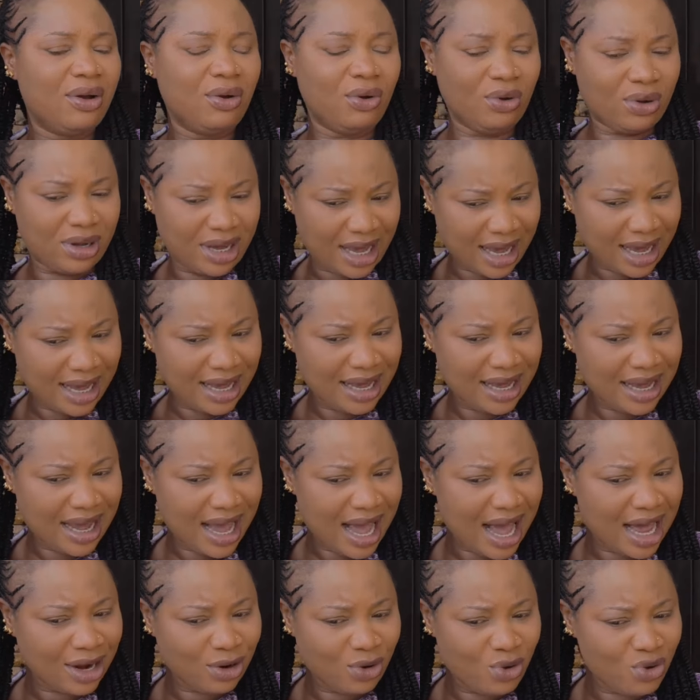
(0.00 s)
Okay,
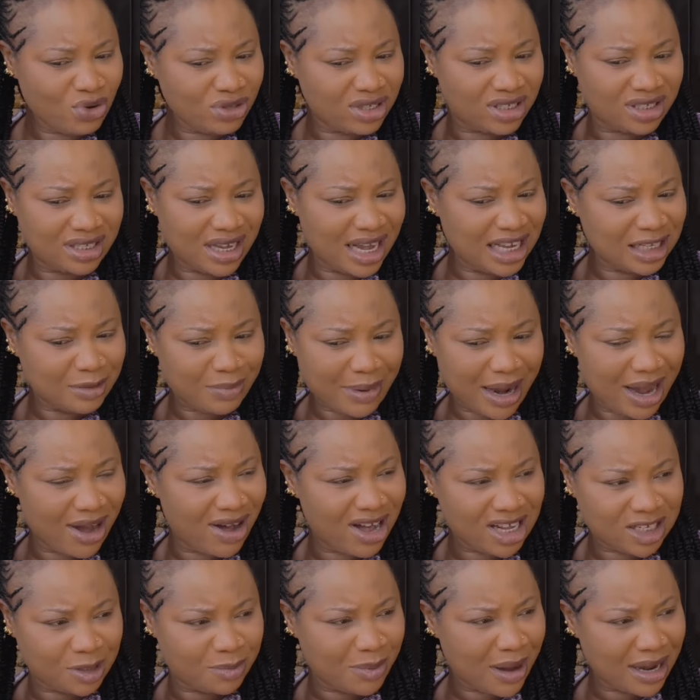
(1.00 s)
and who says my
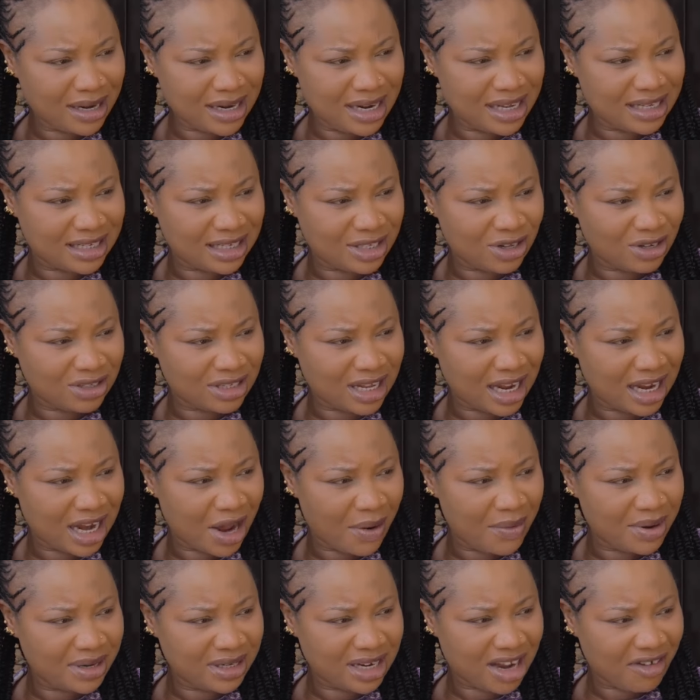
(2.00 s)
husband is not
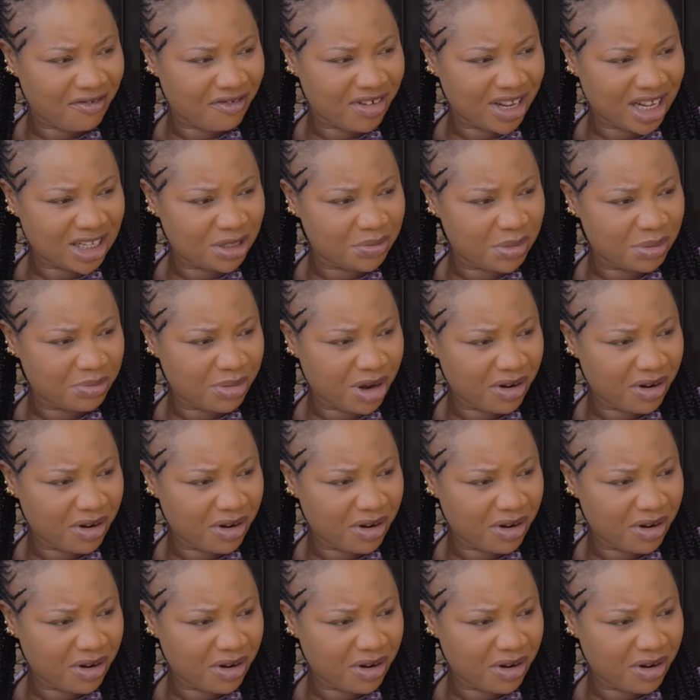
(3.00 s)
allowing their father to be